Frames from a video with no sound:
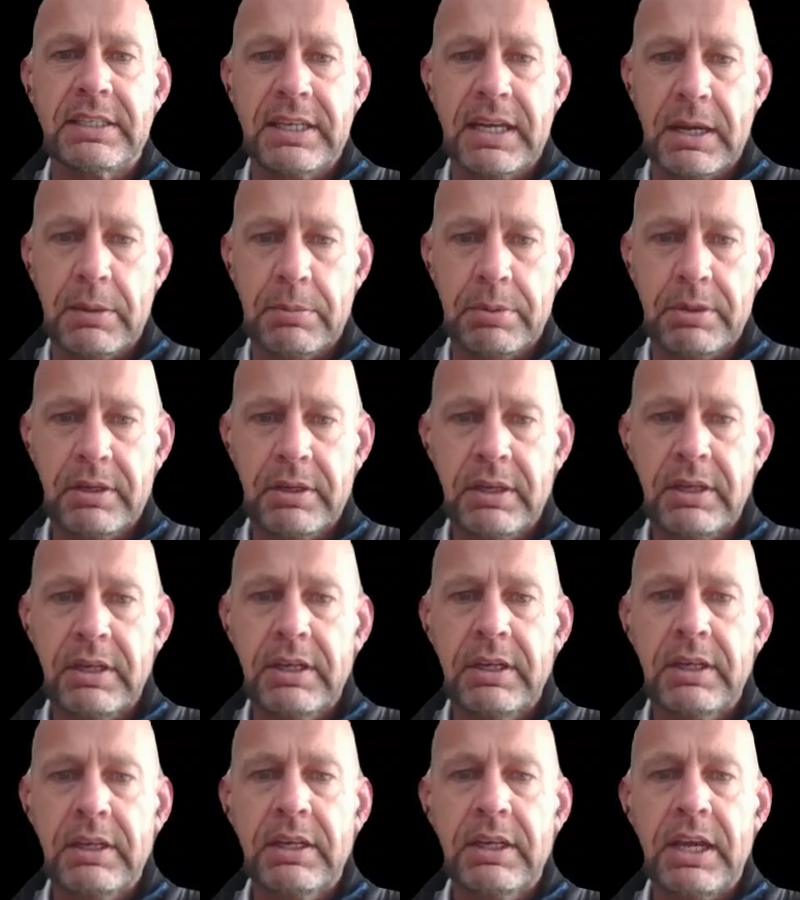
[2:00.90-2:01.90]
lit up.
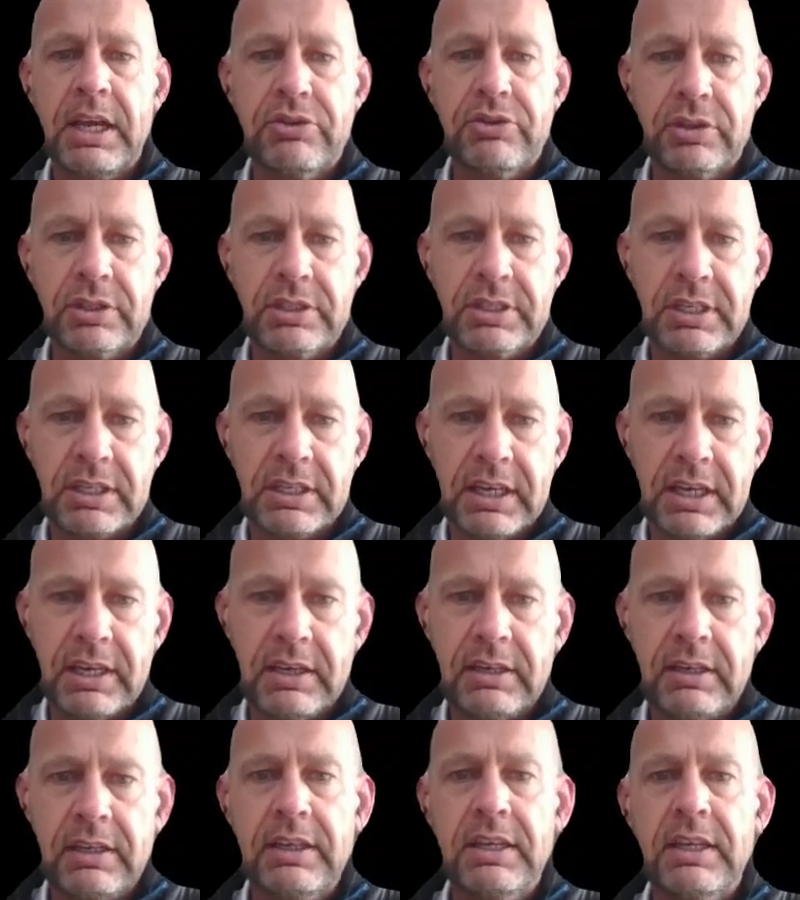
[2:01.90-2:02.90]
Asterisk
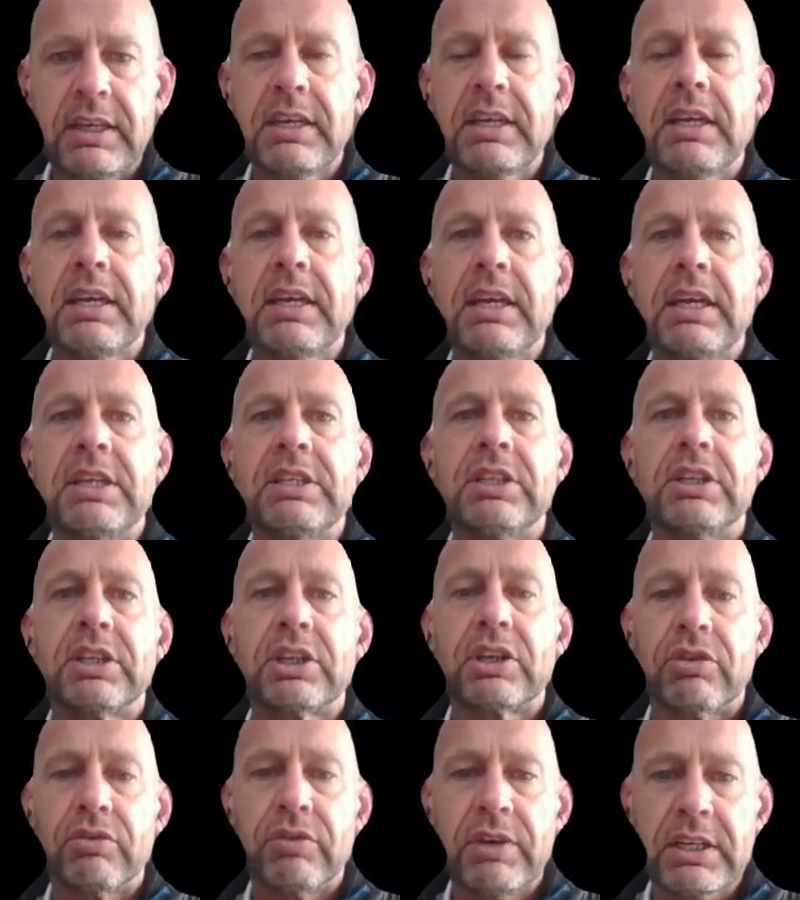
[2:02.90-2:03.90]
again into the
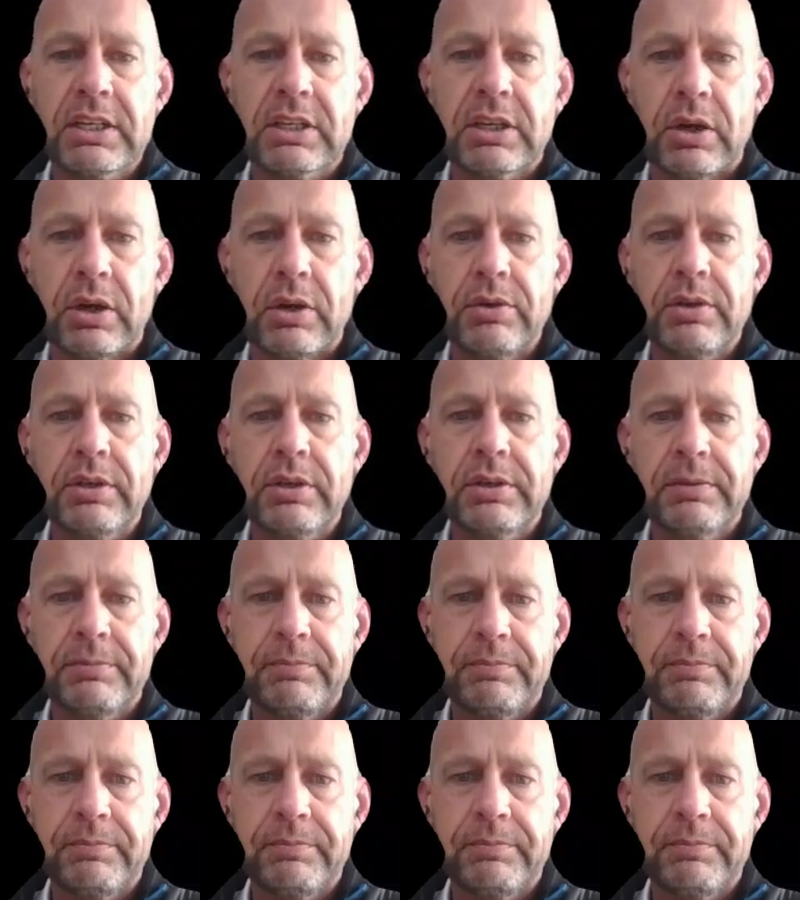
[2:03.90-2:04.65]
correct code,